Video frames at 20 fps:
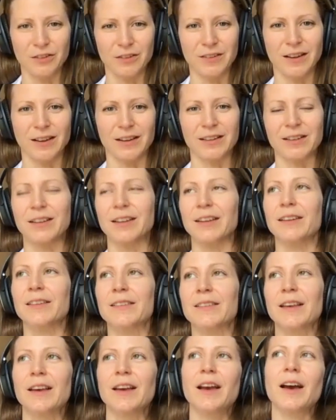
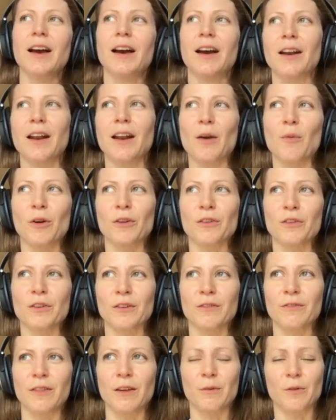techniques. And I
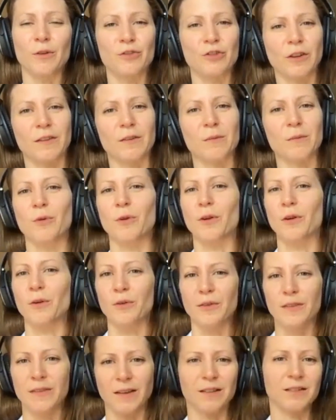wondered if they were just
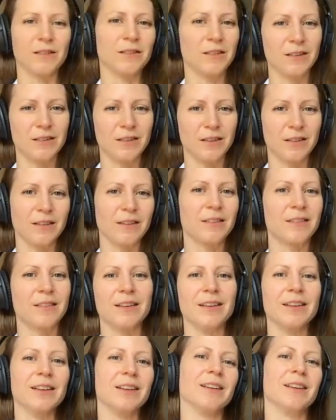more settled into the
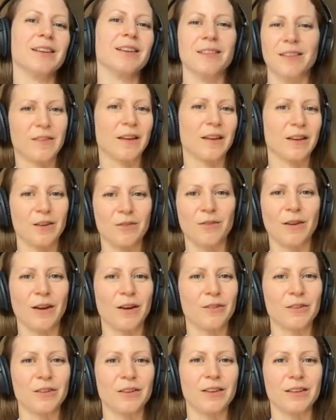study in the second
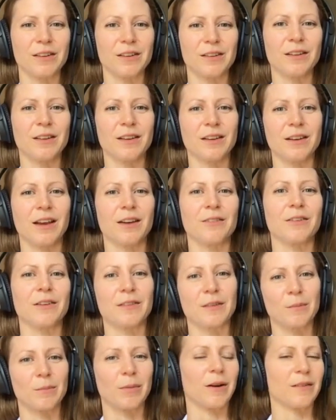round and having
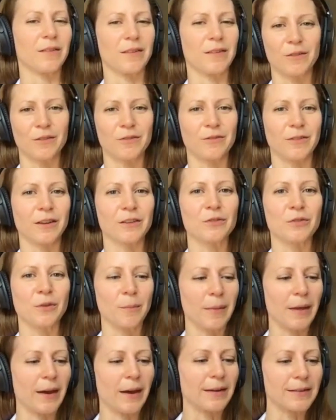some positive effects
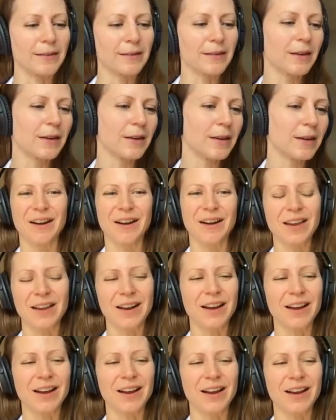from that. And
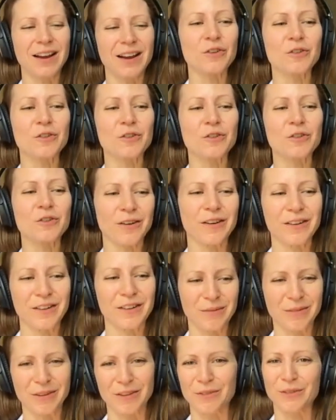I know there's power in
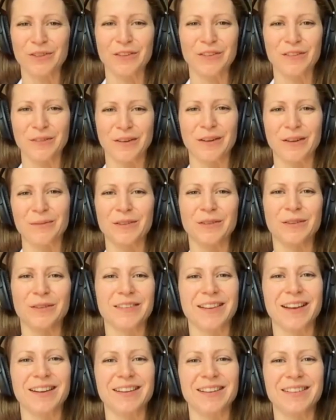numbers, which is why I'm so
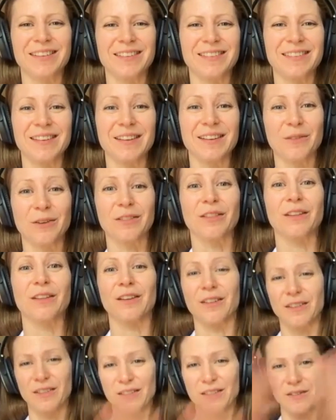excited to see what the